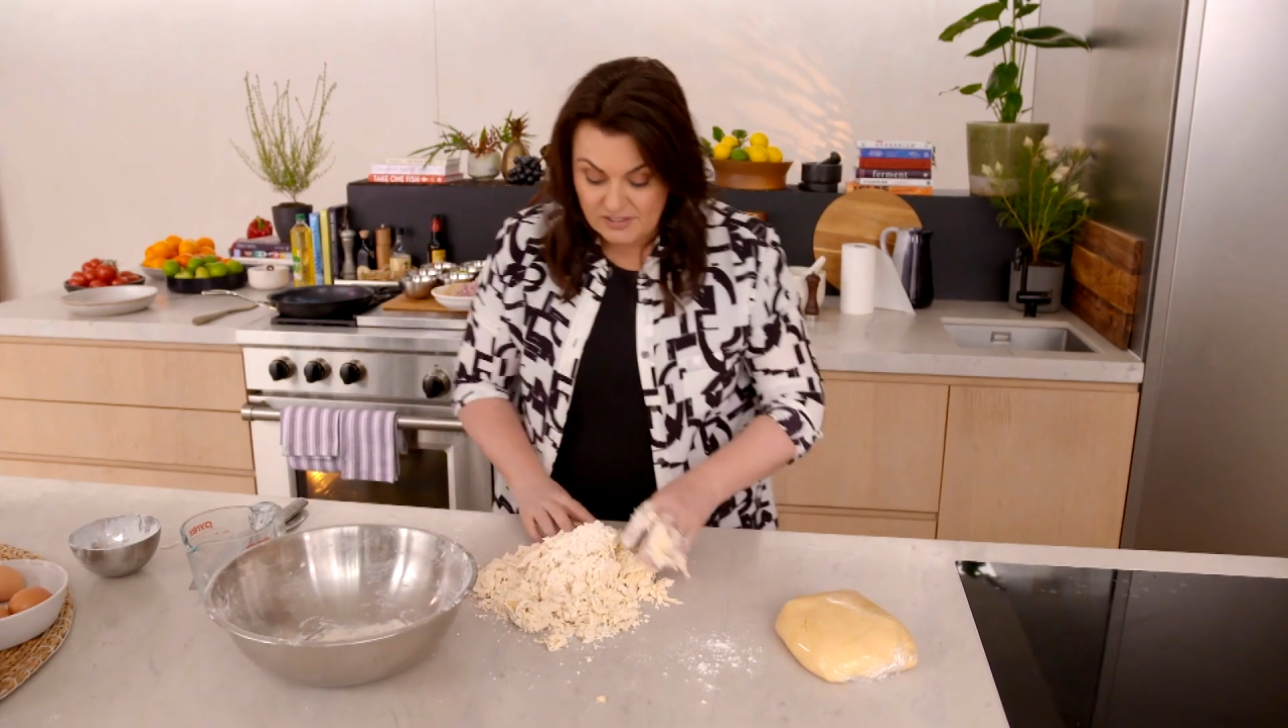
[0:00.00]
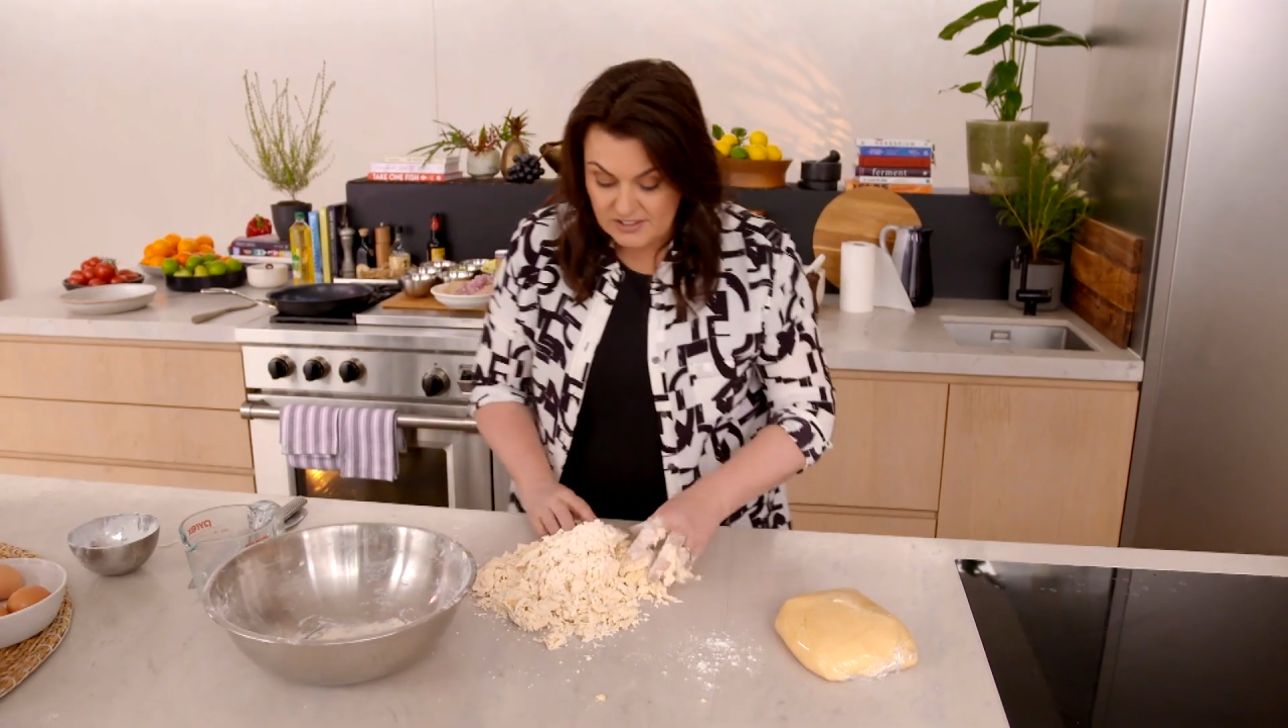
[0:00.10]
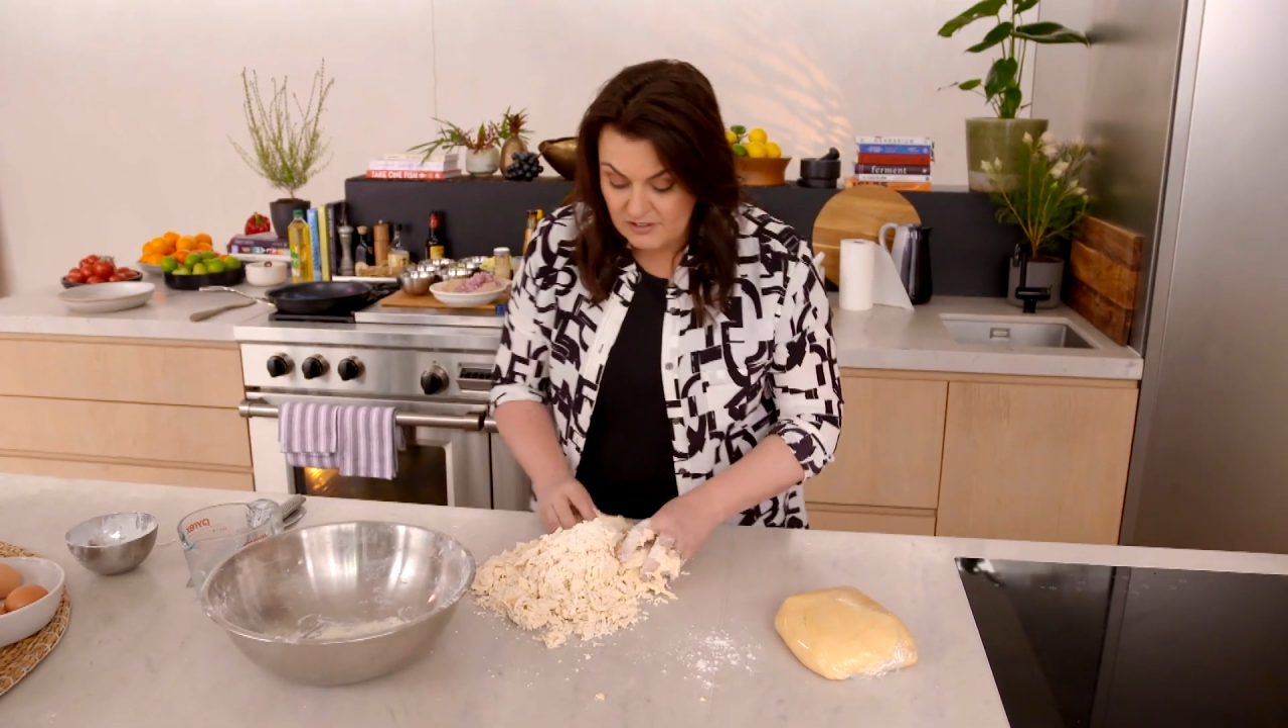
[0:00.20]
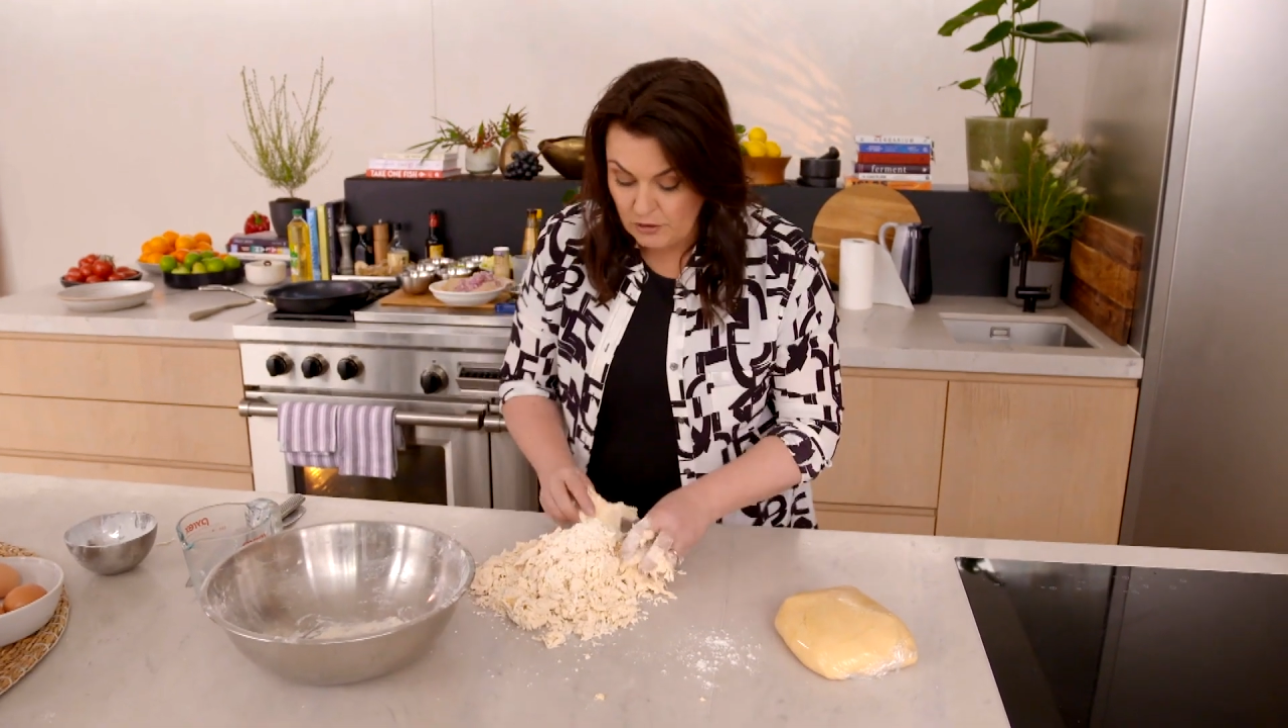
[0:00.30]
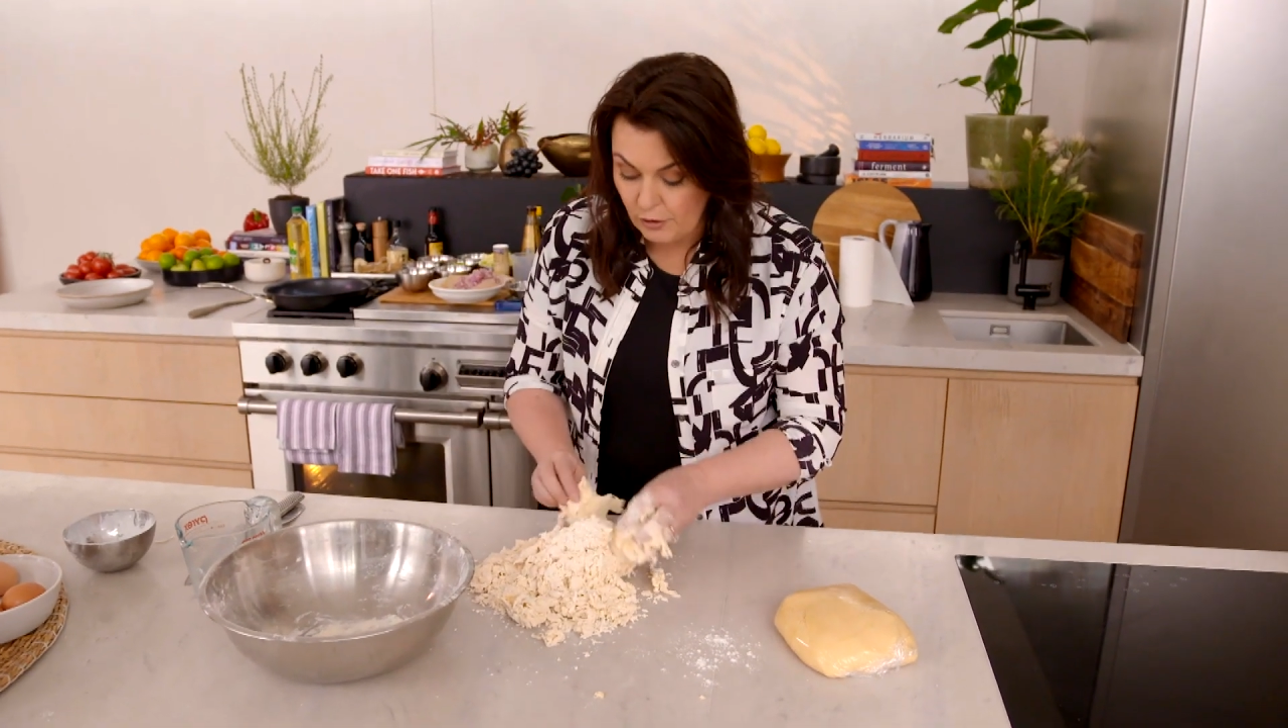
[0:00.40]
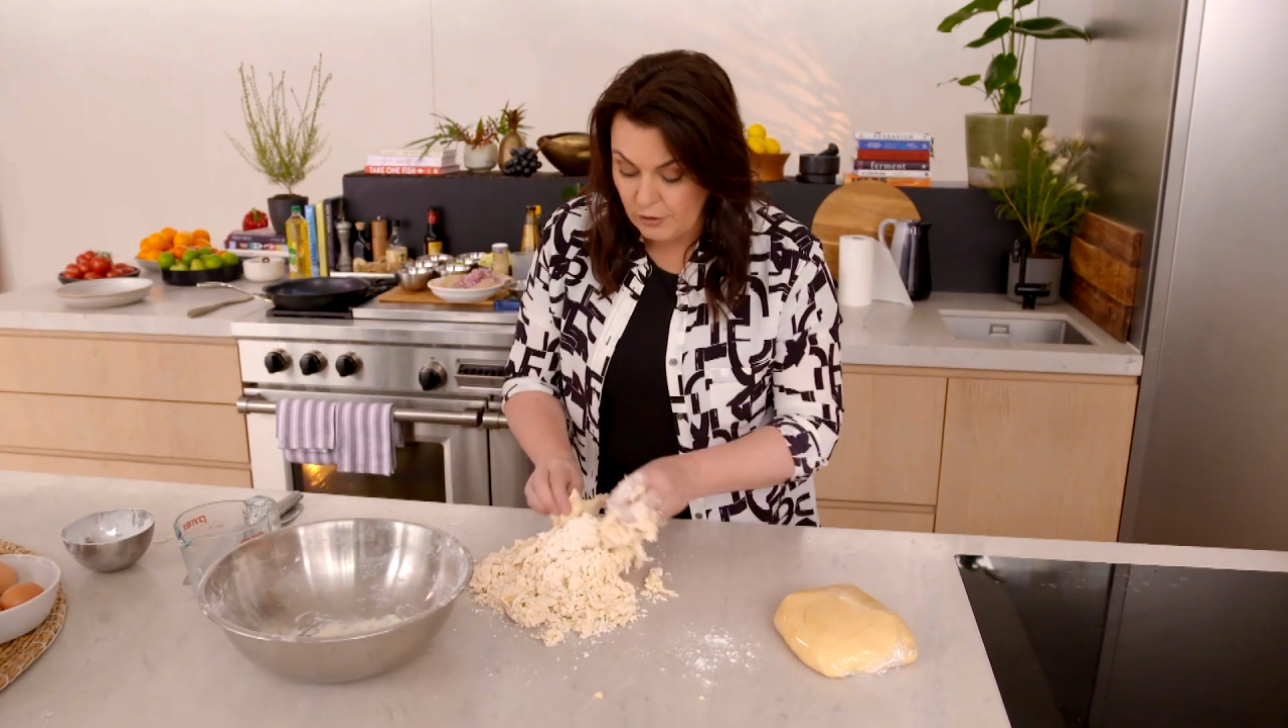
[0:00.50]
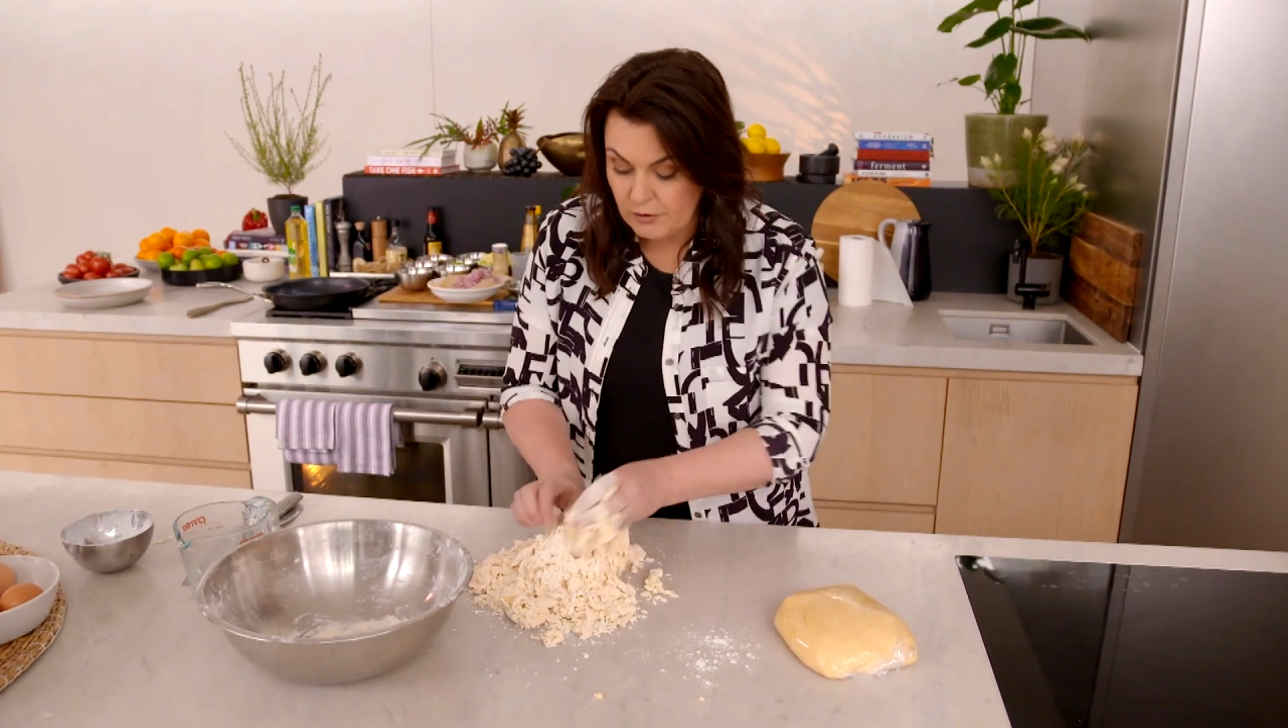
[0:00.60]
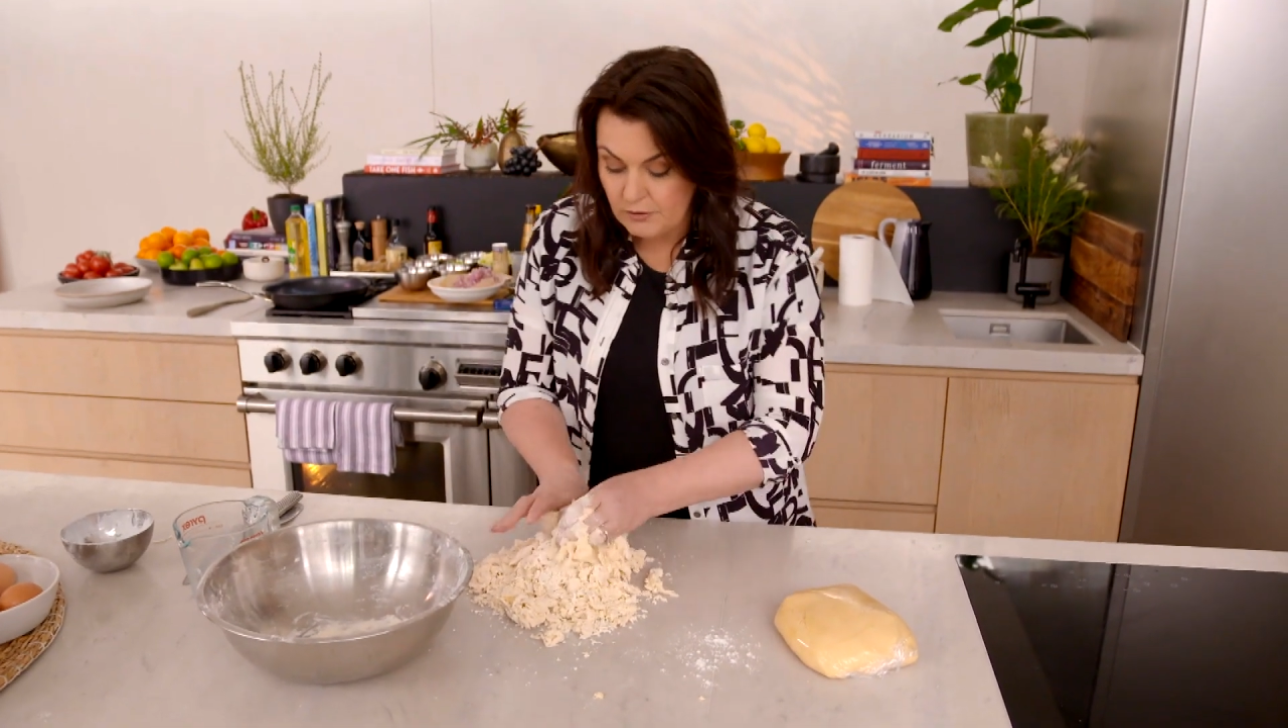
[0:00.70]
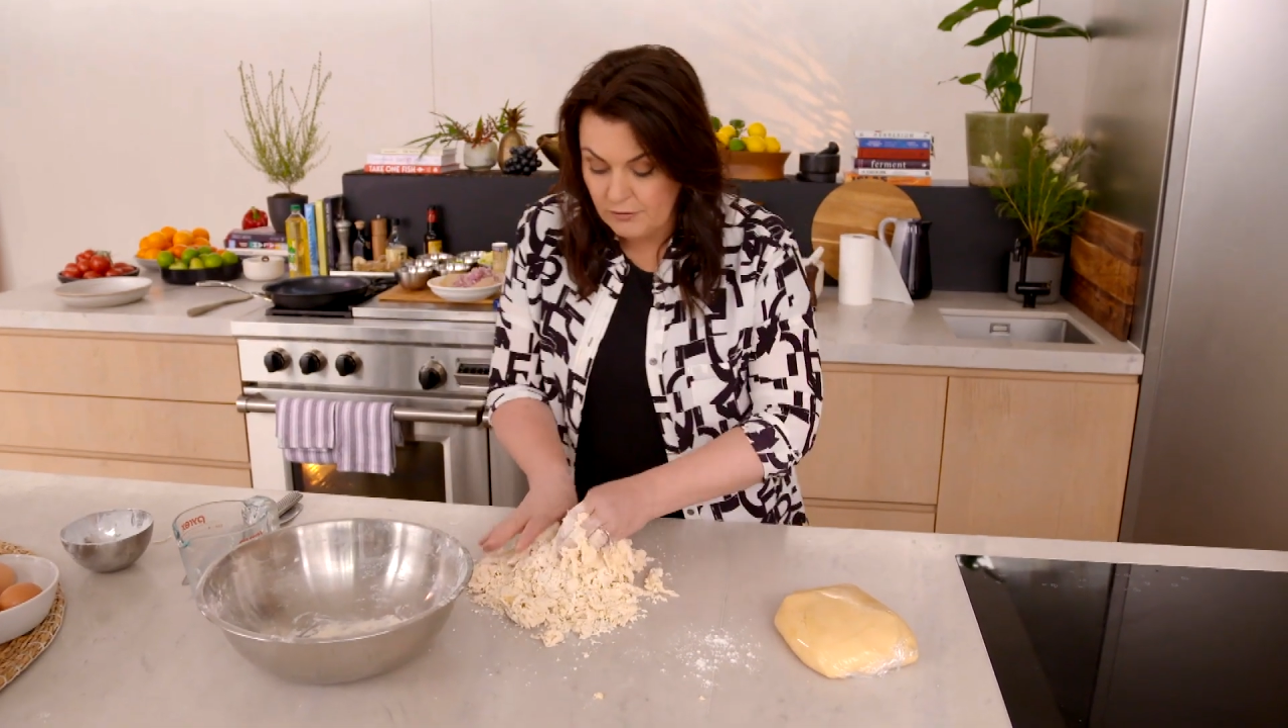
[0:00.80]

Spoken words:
this dough